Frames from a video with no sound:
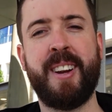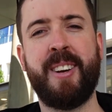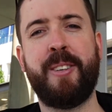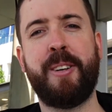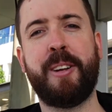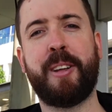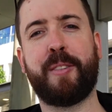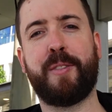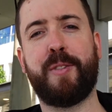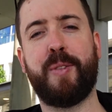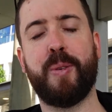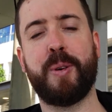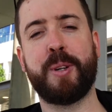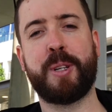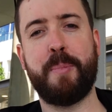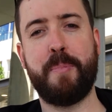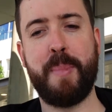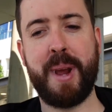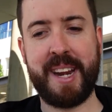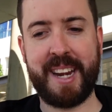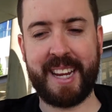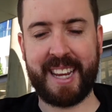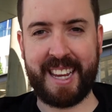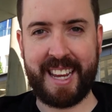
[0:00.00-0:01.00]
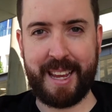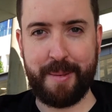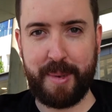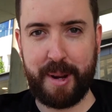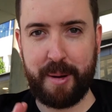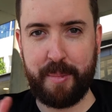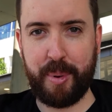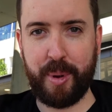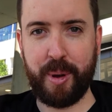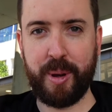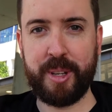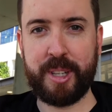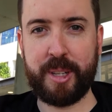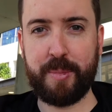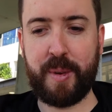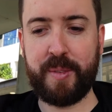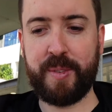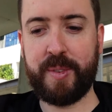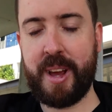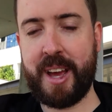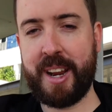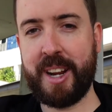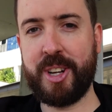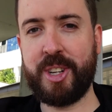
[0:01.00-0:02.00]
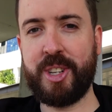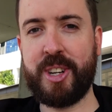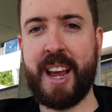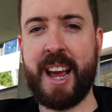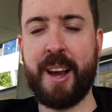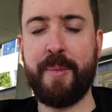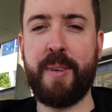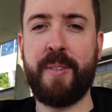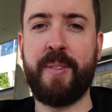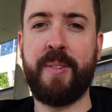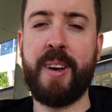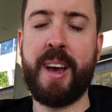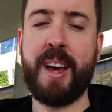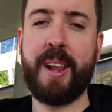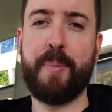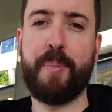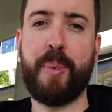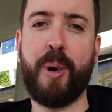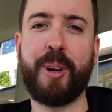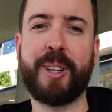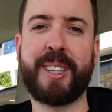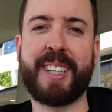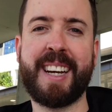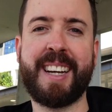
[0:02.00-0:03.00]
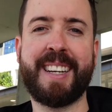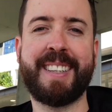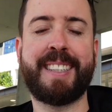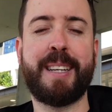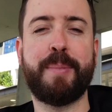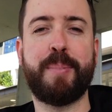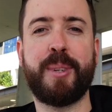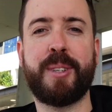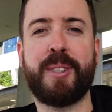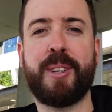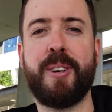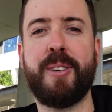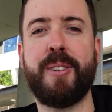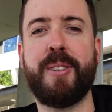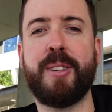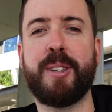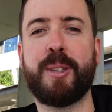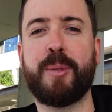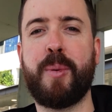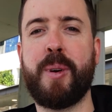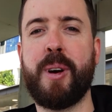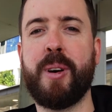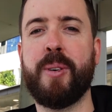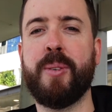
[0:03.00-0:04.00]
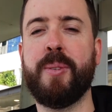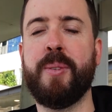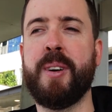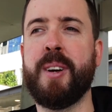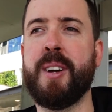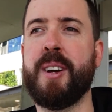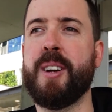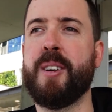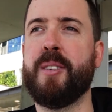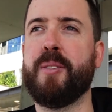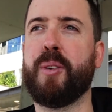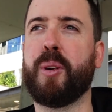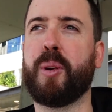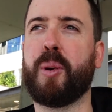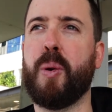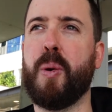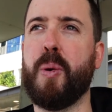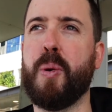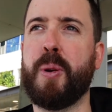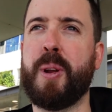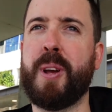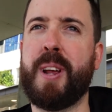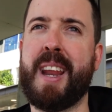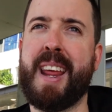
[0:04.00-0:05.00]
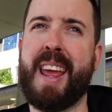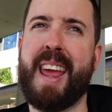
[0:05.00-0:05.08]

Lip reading: We look forward to meeting him in person. We've had a chat, we've had a podcast episode as well recorded,